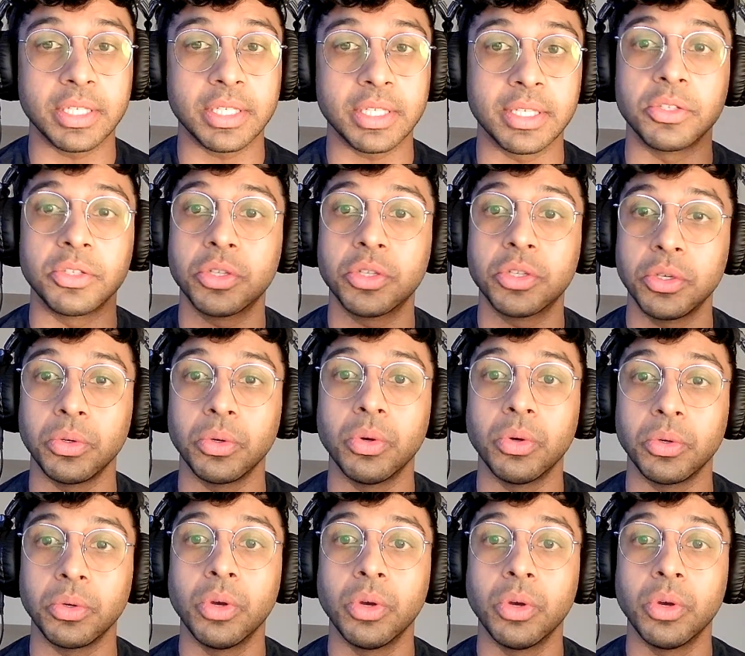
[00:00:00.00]
And two,
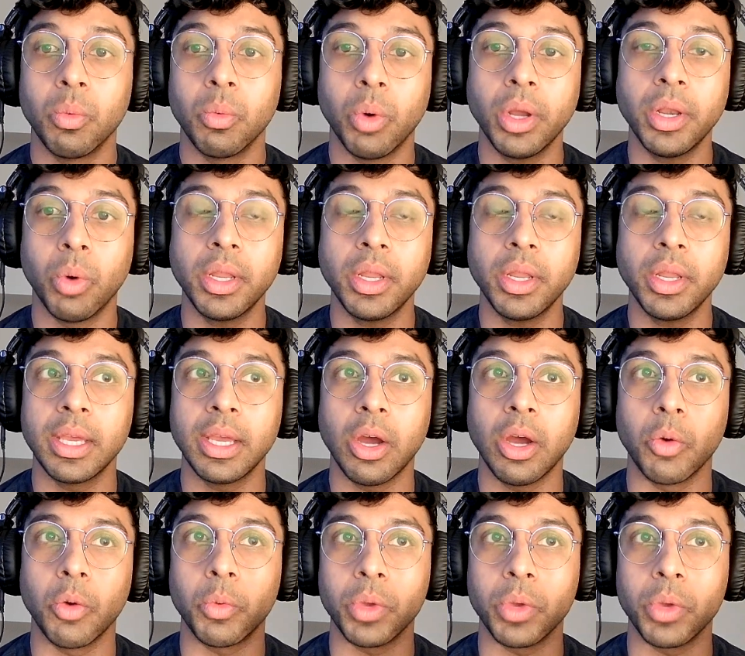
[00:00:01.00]
what
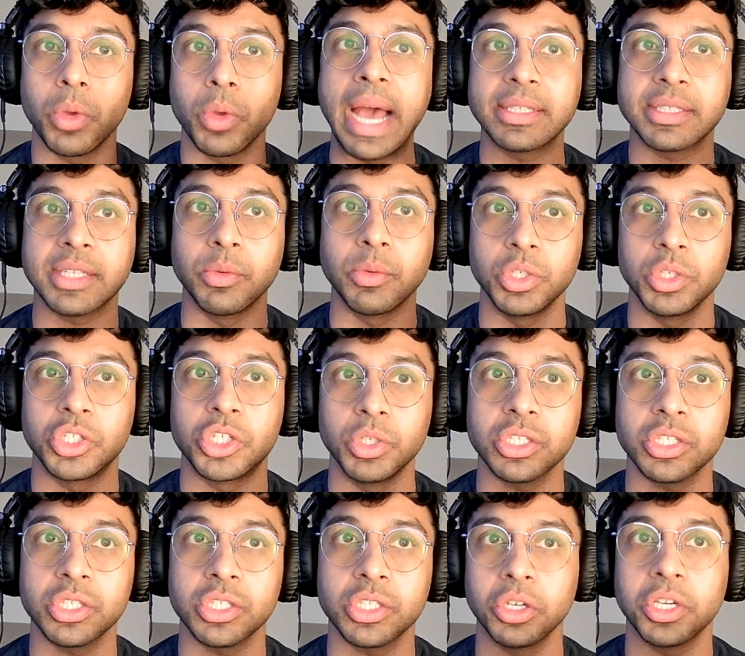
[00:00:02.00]
are we masking with
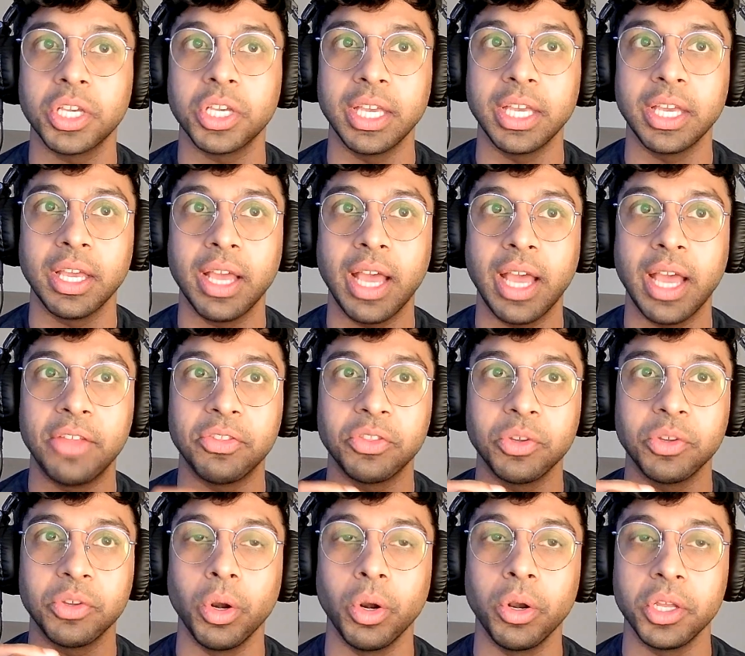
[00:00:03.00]
just looking at the
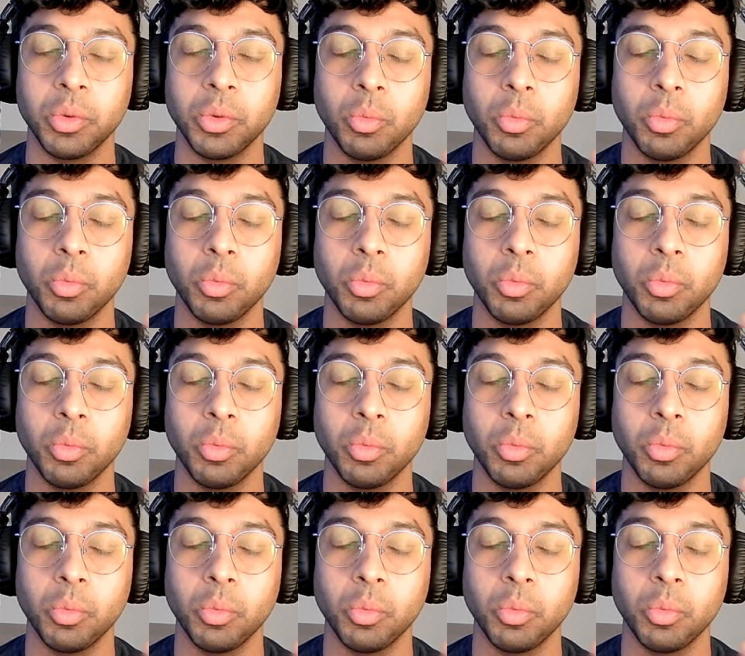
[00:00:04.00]
wording?